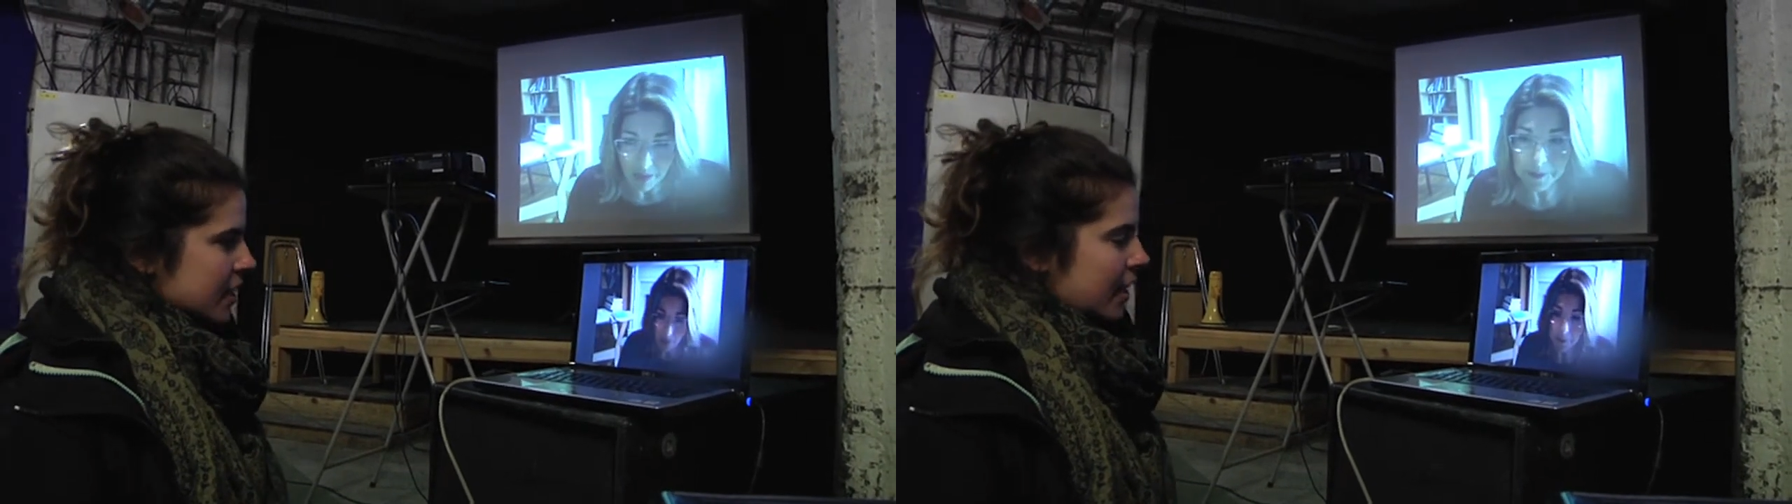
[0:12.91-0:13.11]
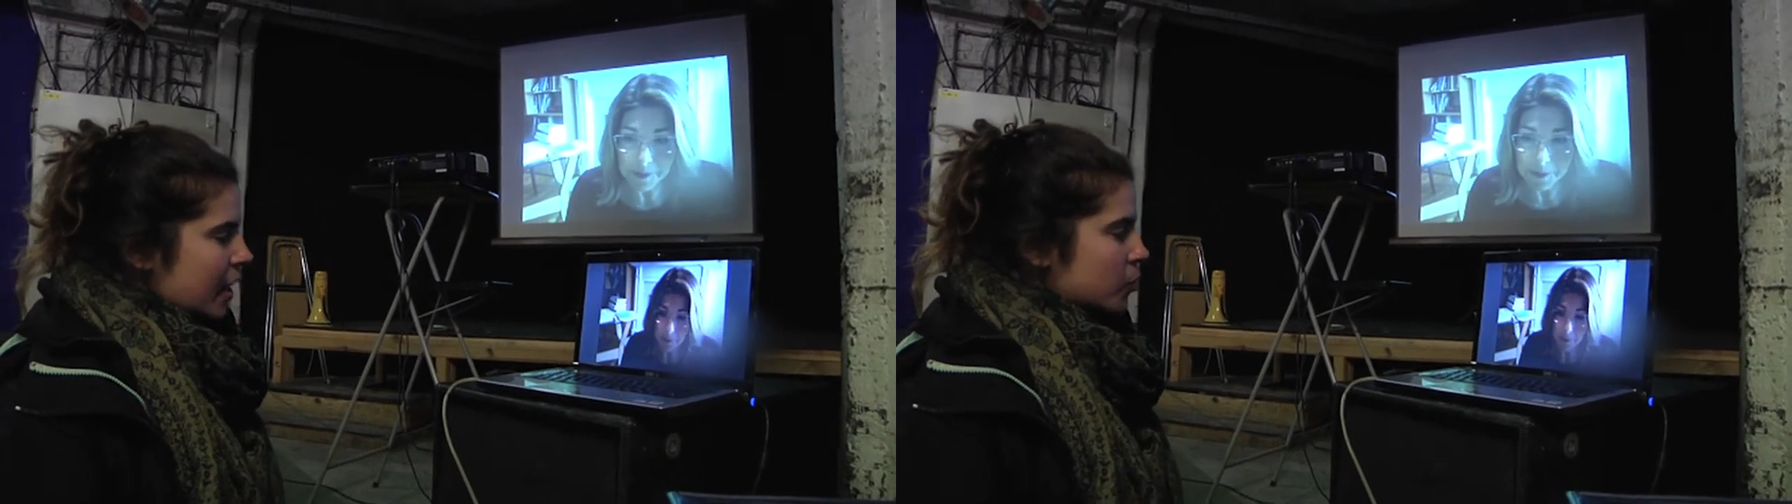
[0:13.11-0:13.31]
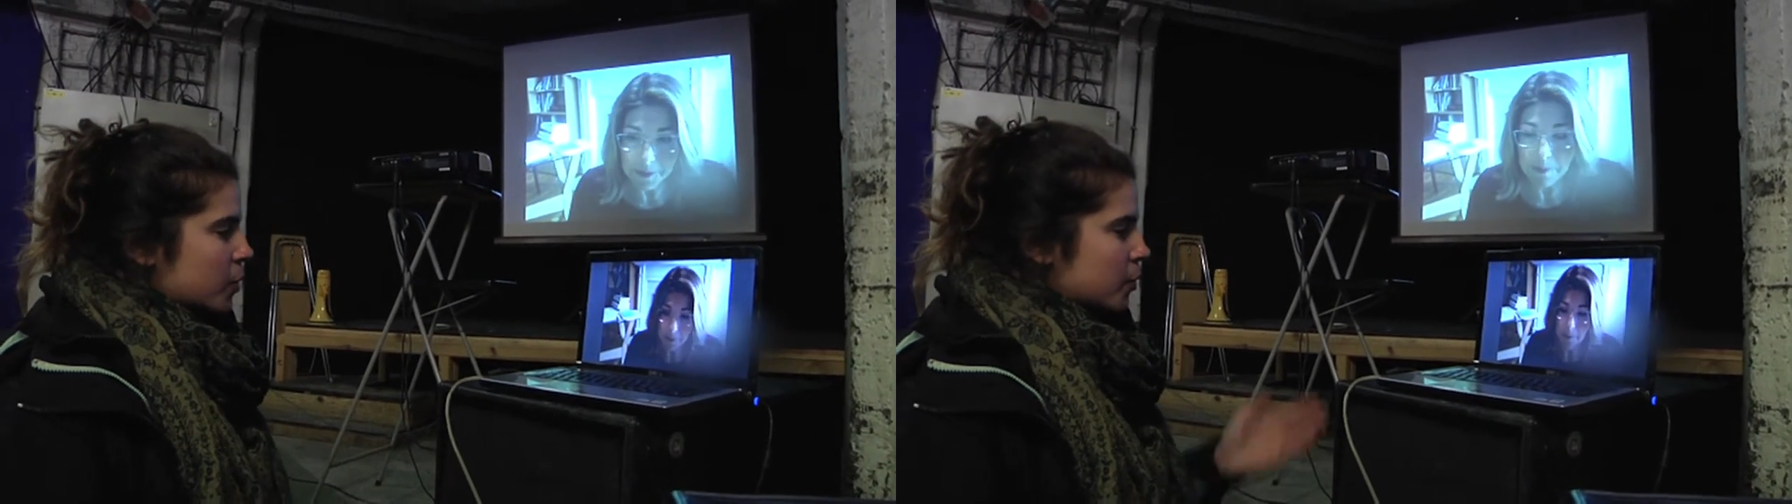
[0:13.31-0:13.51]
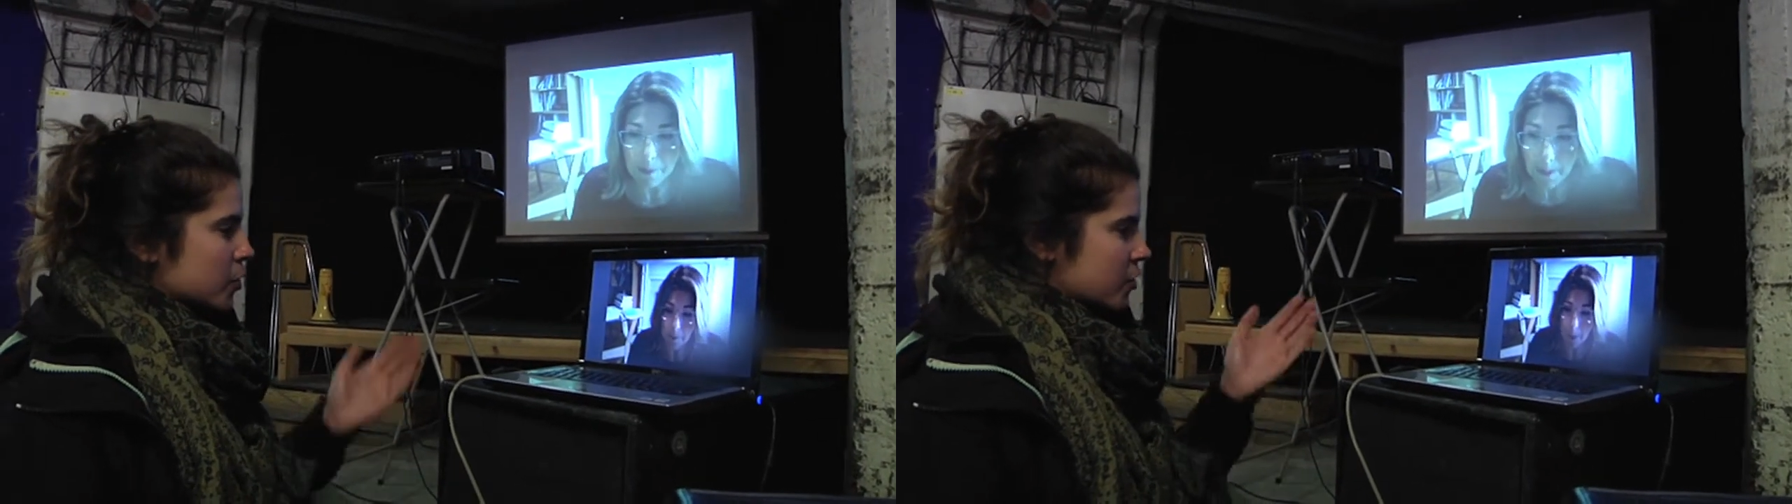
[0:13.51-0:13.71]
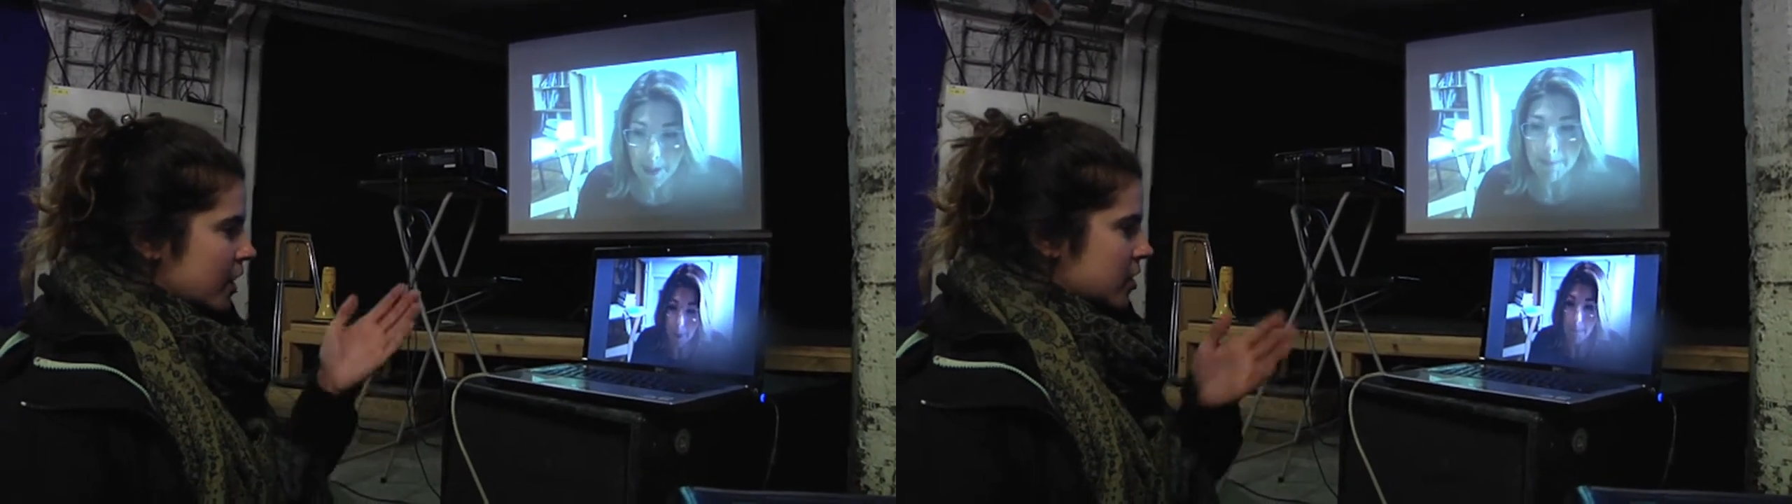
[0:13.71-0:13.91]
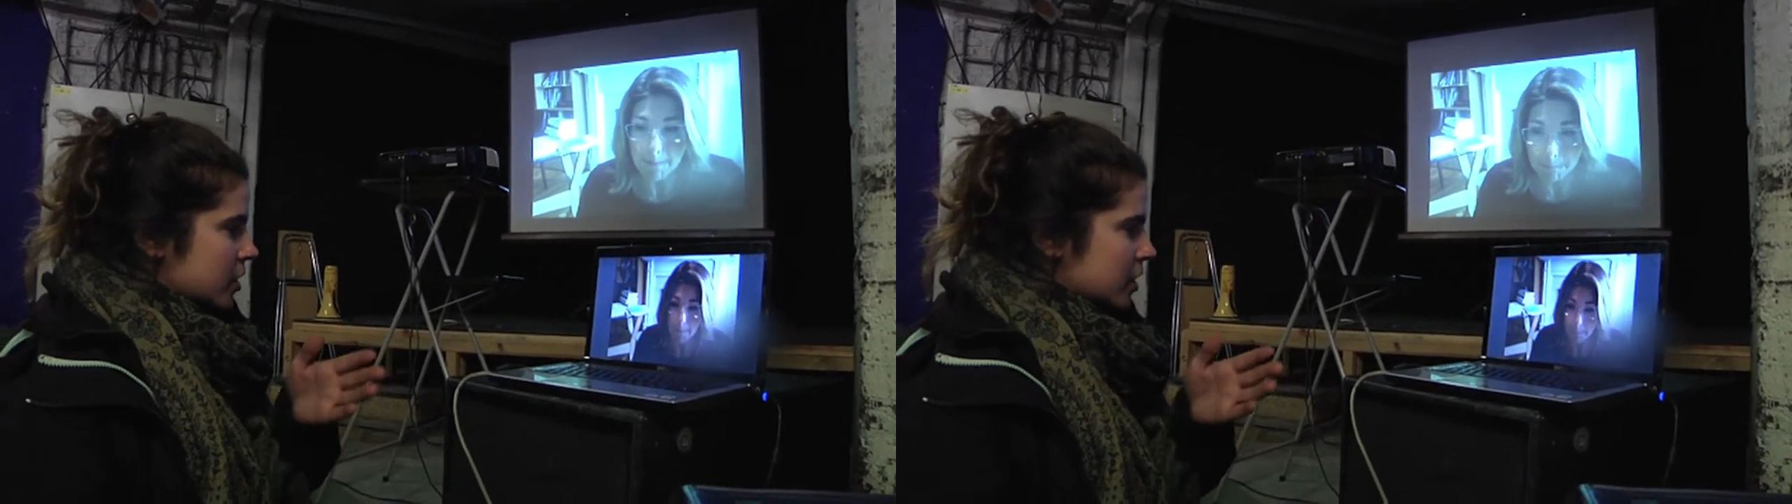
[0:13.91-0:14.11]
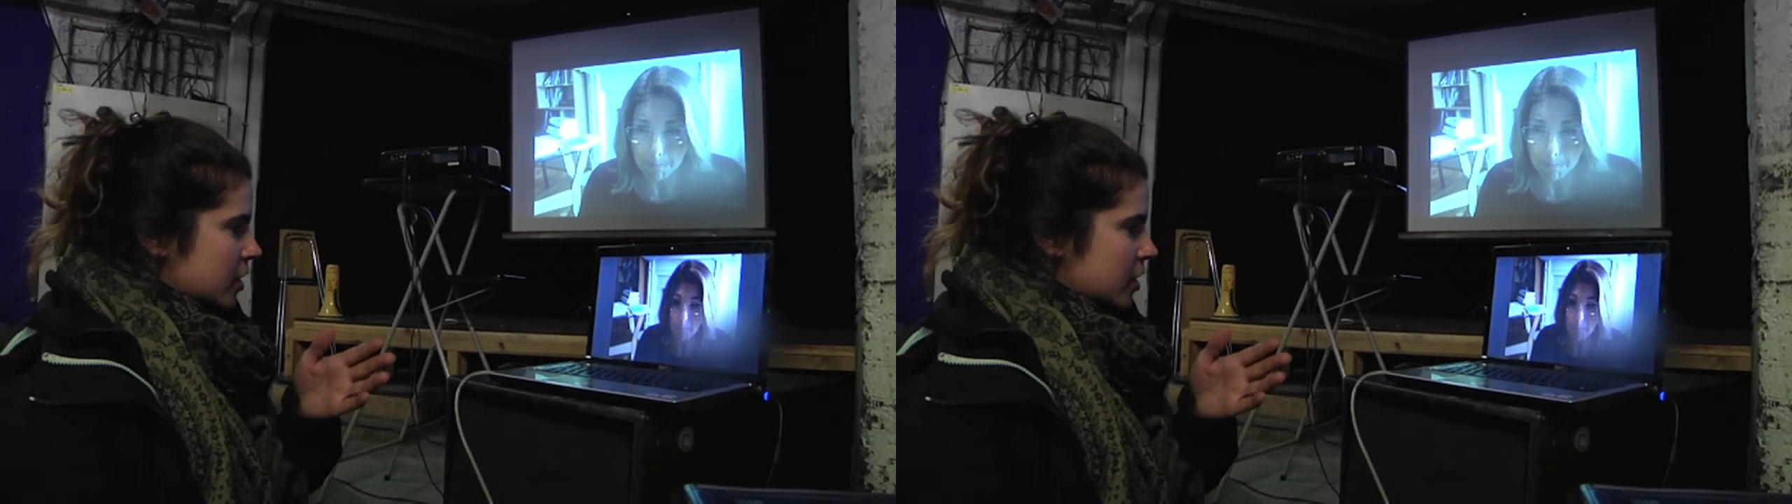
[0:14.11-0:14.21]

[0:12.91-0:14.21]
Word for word: and that will be portrayed